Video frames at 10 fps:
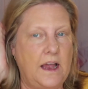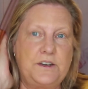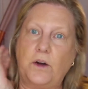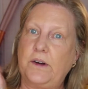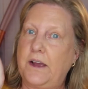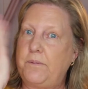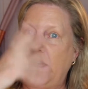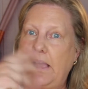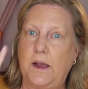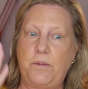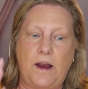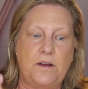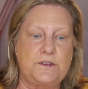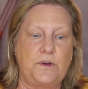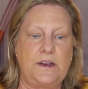I don't have my
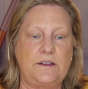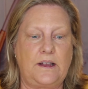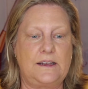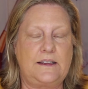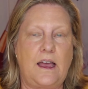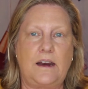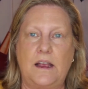eyebrows or anything like that.